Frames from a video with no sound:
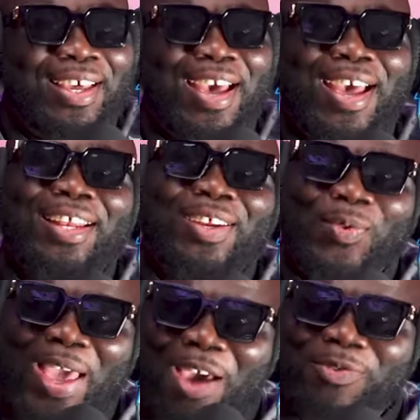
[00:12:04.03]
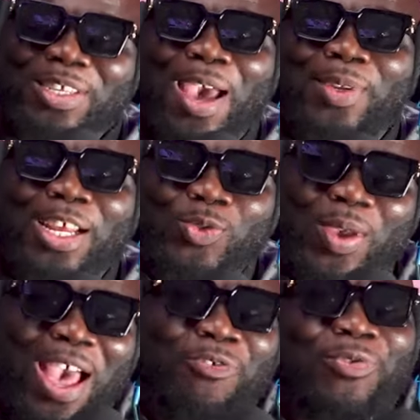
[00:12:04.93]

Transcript: And we have Timeless, we have